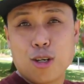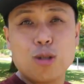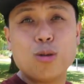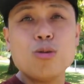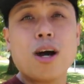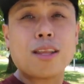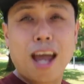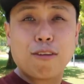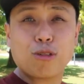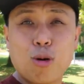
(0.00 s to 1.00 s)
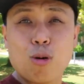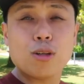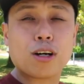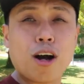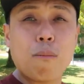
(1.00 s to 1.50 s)
You do not have to
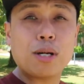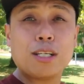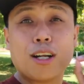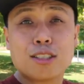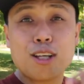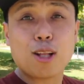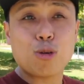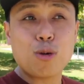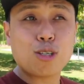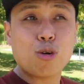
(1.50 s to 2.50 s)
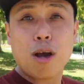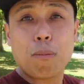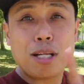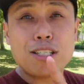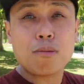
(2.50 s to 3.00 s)
hold a company that's not doing so
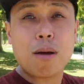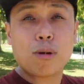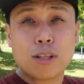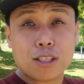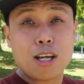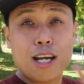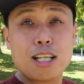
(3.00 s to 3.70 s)
well. Please remember this.